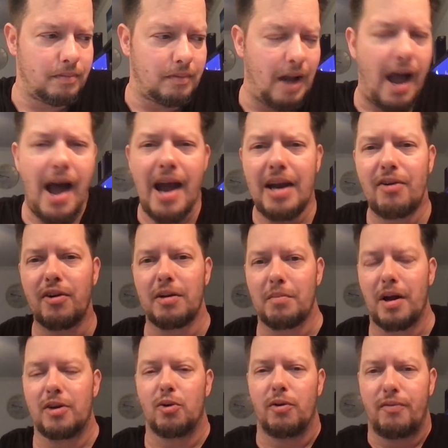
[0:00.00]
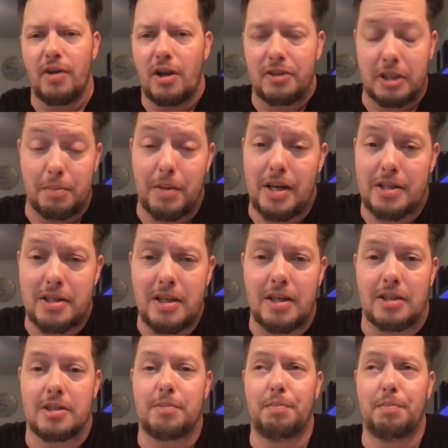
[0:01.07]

hiring Mike Norvell didn't make sense,